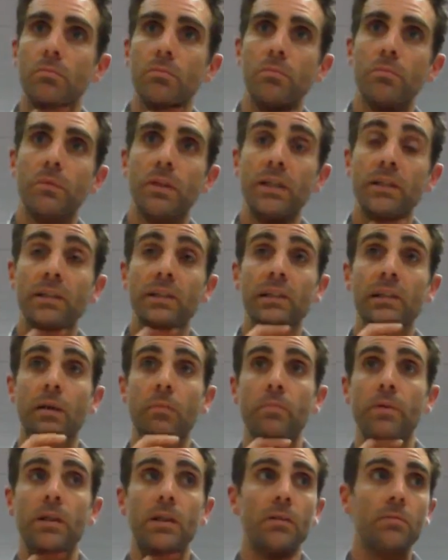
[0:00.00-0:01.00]
this is
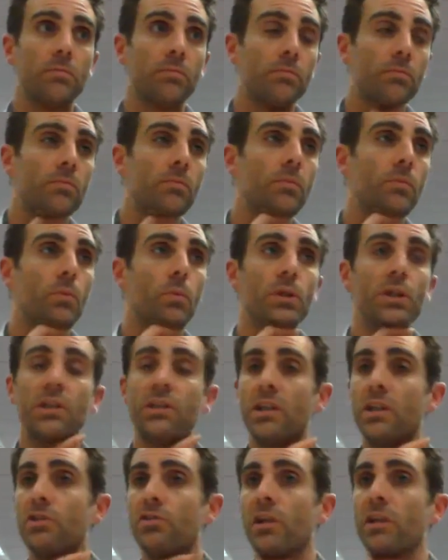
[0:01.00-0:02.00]
something which is
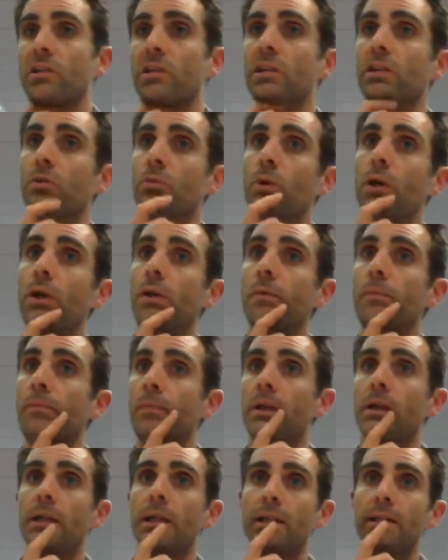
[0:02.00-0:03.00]
interesting as well,
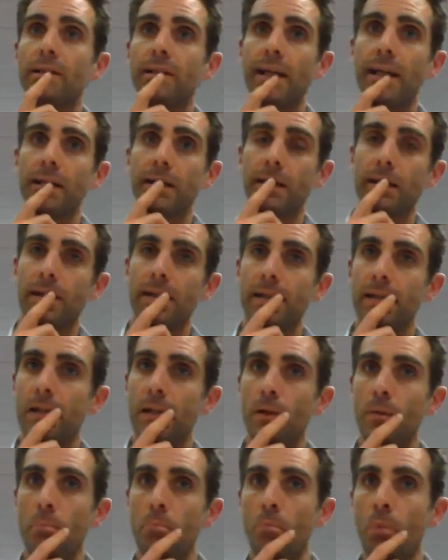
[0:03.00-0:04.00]
is that
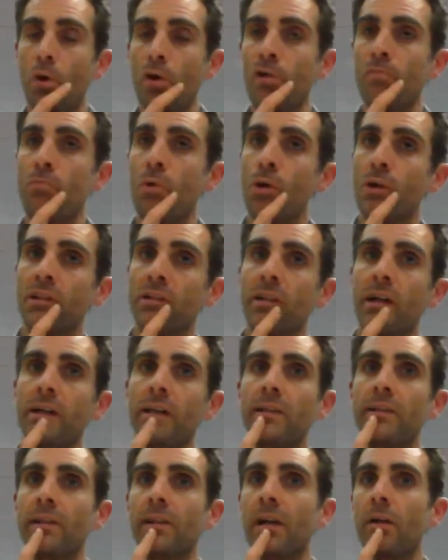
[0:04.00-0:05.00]
more and more
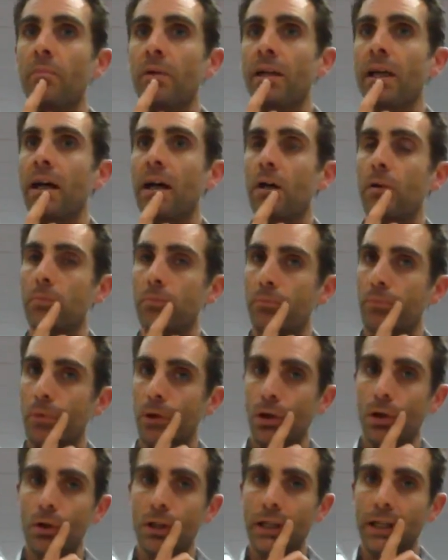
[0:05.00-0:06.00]
studies are coming out
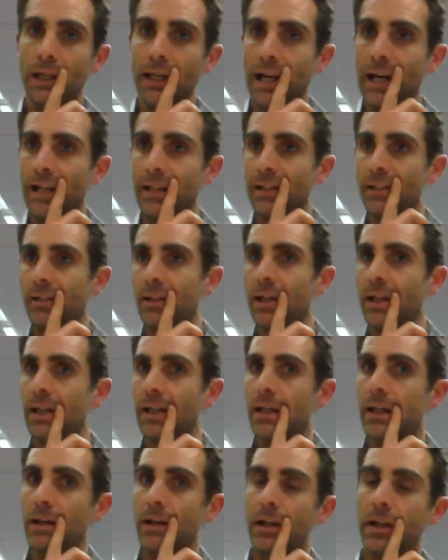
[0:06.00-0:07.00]
looking at
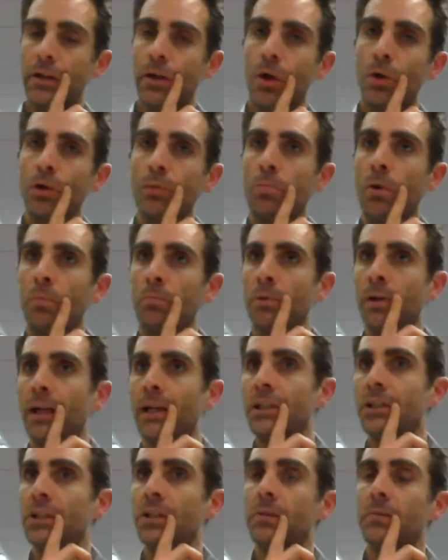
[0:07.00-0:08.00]
an older
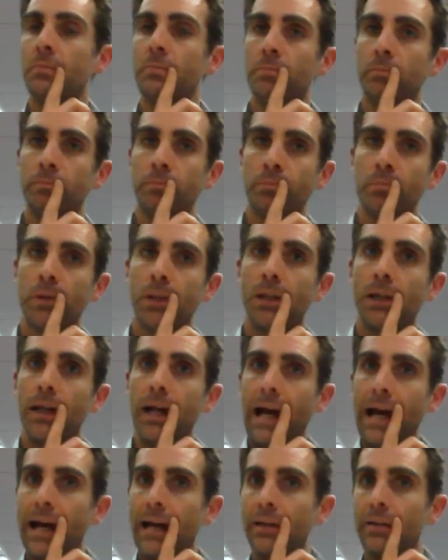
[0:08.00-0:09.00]
population,
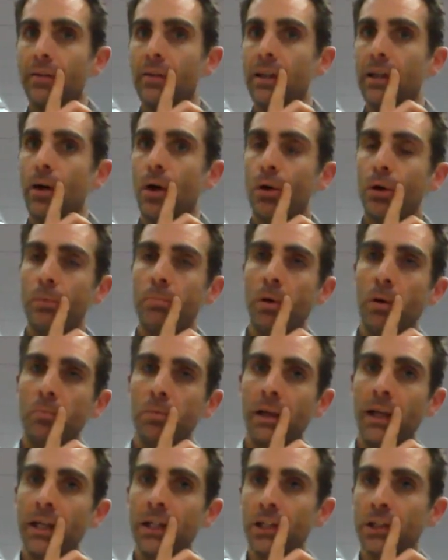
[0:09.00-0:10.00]
and the older
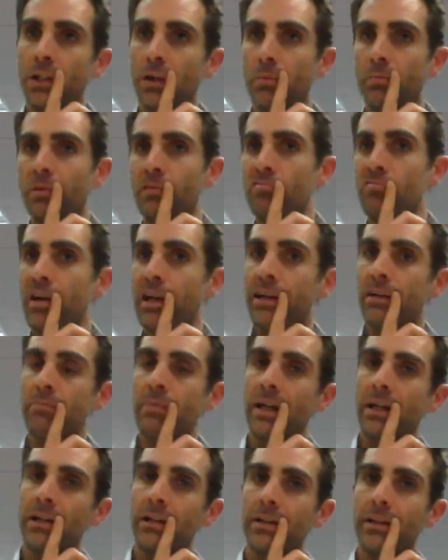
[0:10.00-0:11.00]
population are being
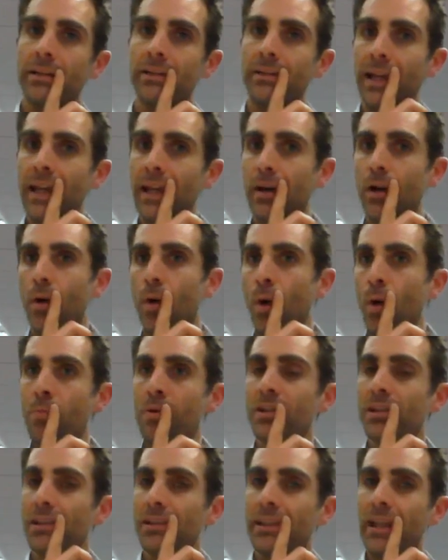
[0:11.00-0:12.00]
recommended
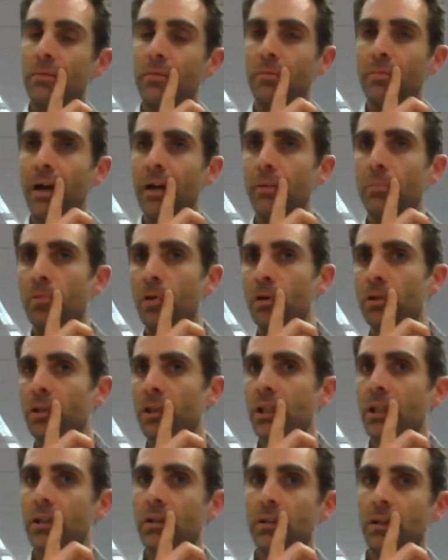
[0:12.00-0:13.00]
almost the same amount of
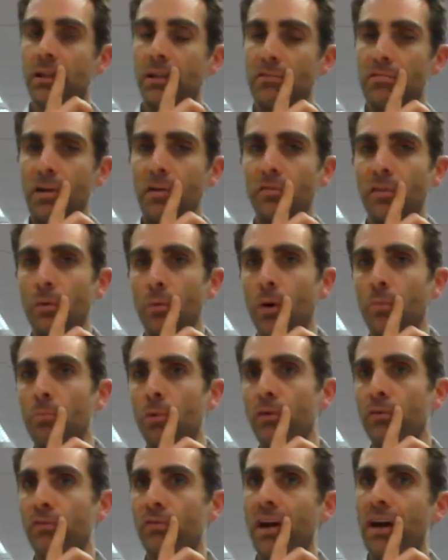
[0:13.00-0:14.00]
protein, roughly
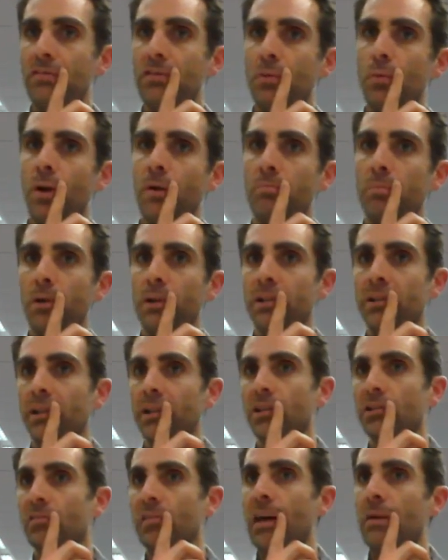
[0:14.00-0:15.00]
1.5 to
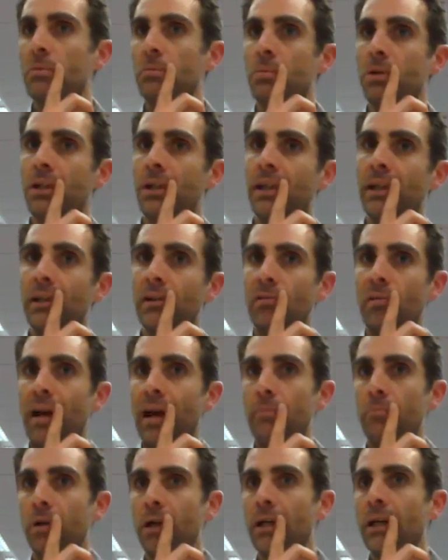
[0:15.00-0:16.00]
1.6 grams per
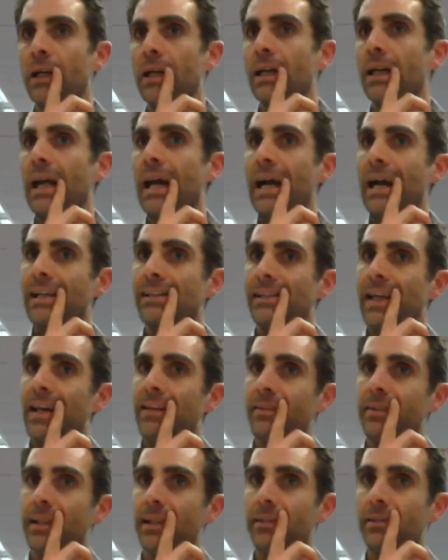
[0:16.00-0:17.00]
kilogram, as
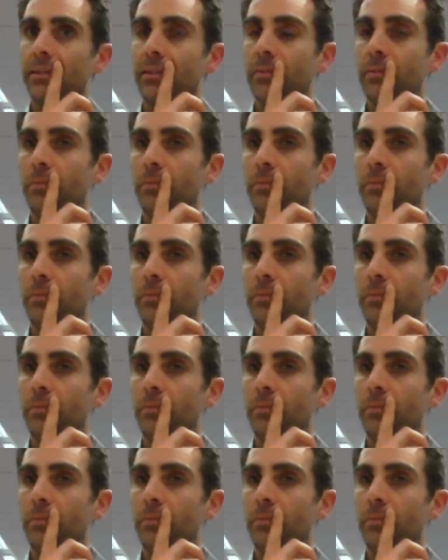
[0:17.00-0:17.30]
athletes.